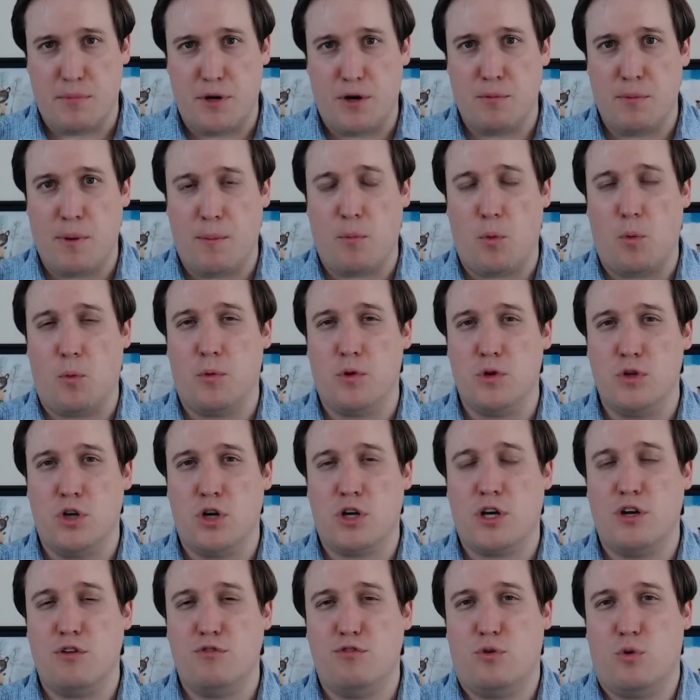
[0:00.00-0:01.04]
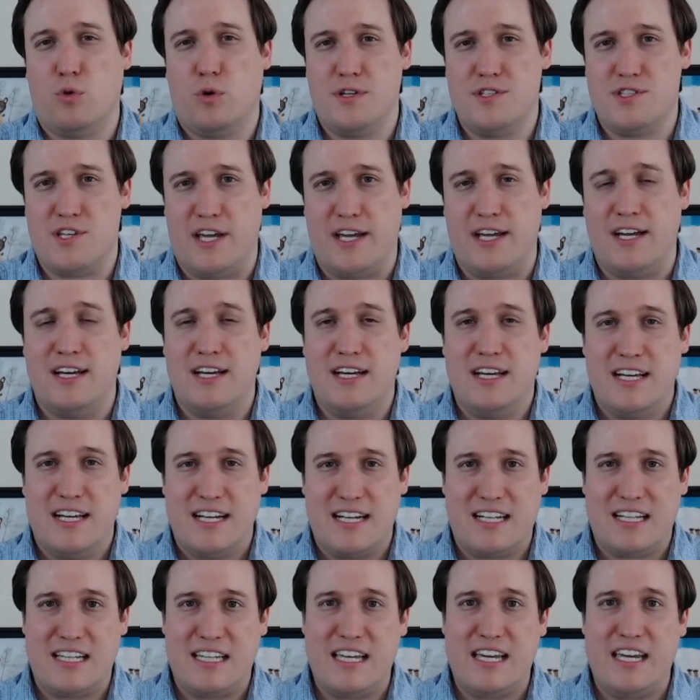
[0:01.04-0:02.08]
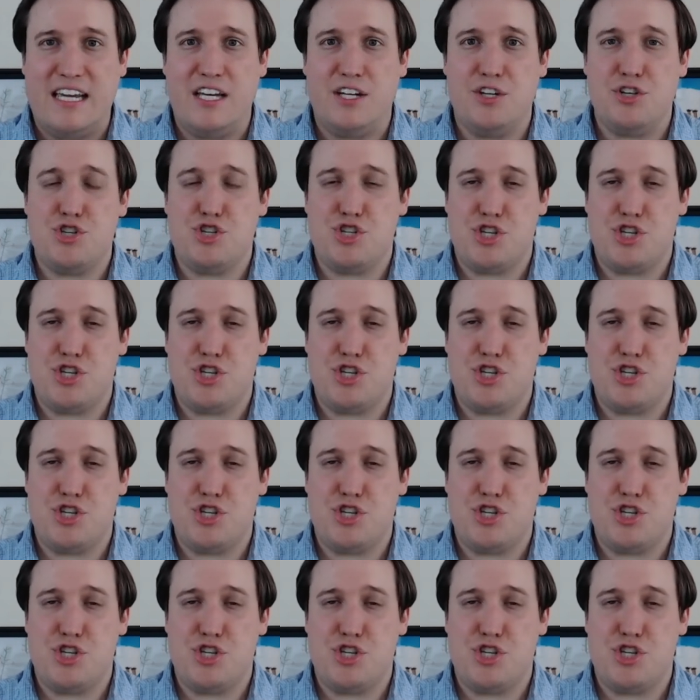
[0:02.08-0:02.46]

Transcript: But remember, what we're looking for is a clean